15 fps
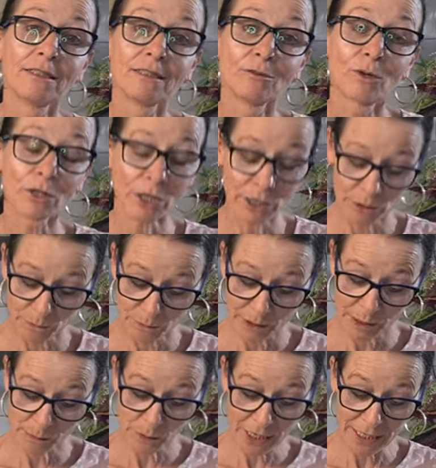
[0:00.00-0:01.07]
What can be
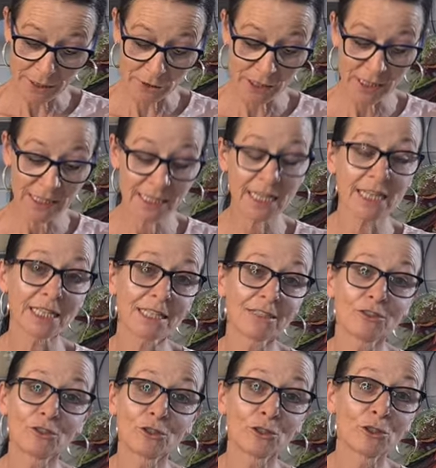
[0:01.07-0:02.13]
sprayed onto tin
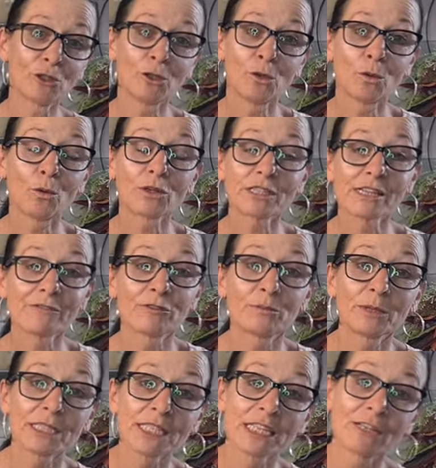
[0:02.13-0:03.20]
or whatever
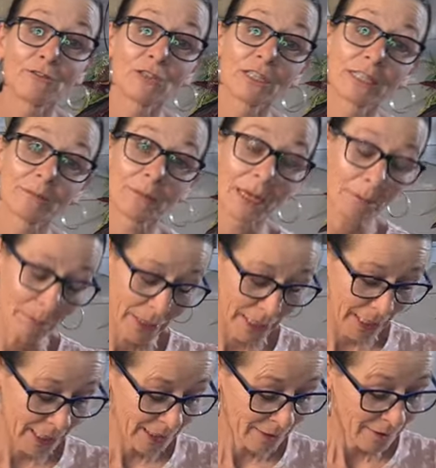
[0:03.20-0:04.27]
material it may
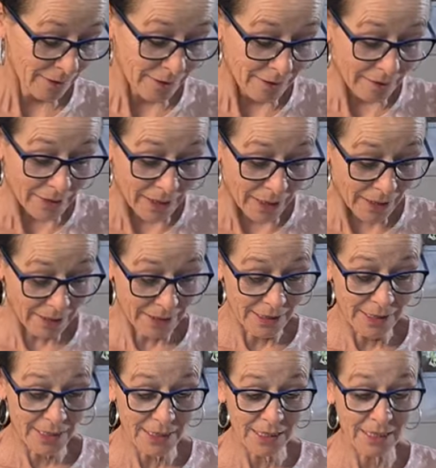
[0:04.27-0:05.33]
be.
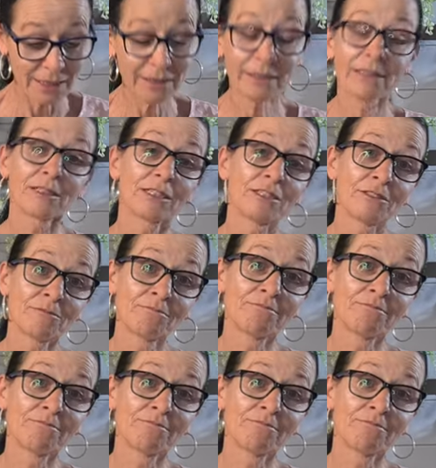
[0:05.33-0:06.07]
And then